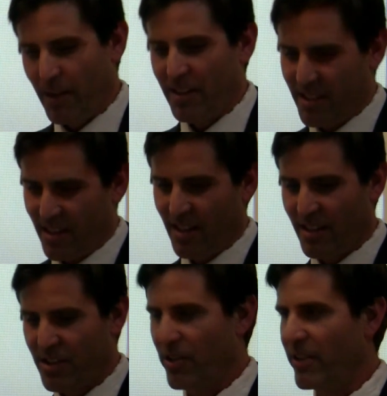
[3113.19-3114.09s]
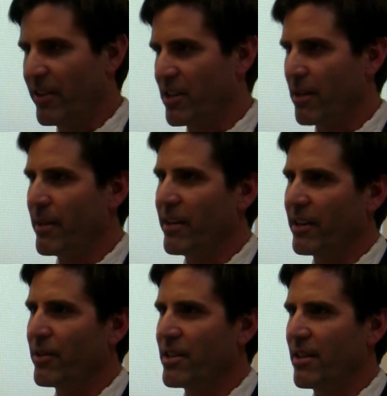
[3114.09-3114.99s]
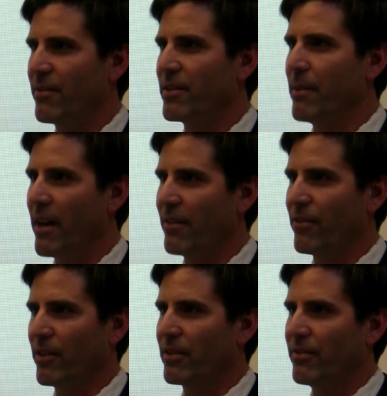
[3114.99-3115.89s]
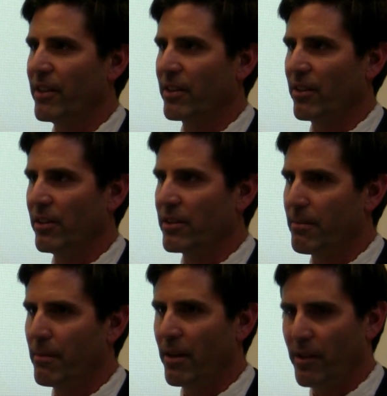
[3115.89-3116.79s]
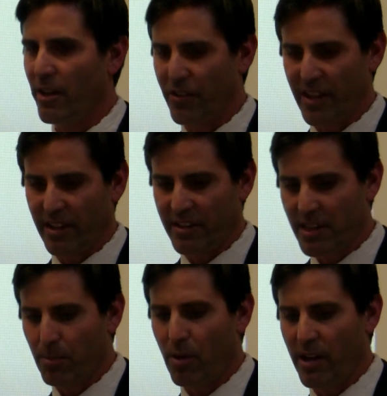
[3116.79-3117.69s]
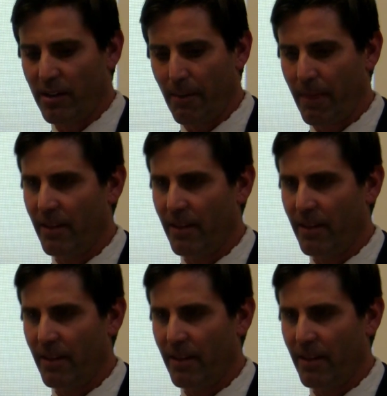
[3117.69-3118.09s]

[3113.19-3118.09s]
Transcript: but sir, there's going to be an increase of demand for vehicles, but we don't think at this point